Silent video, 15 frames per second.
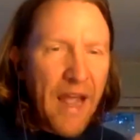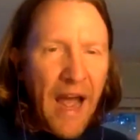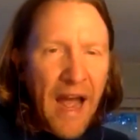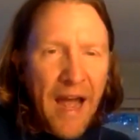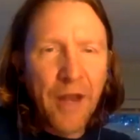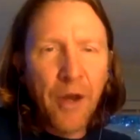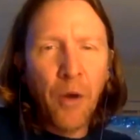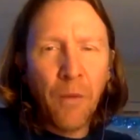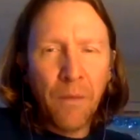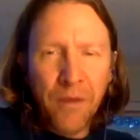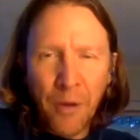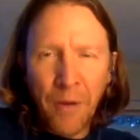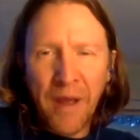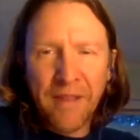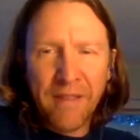I don't,
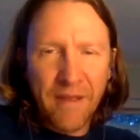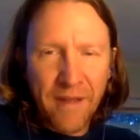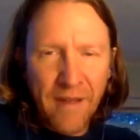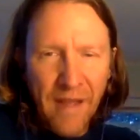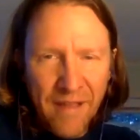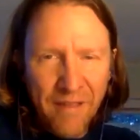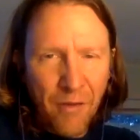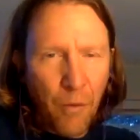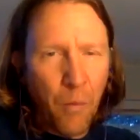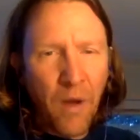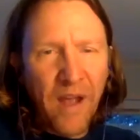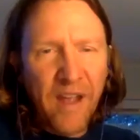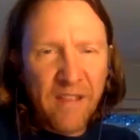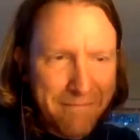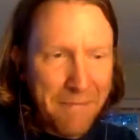as a
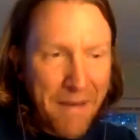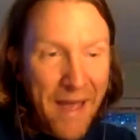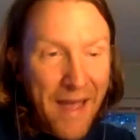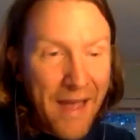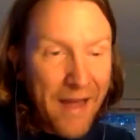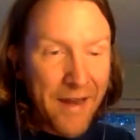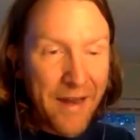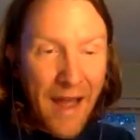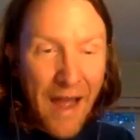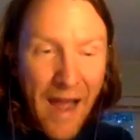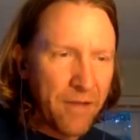white man,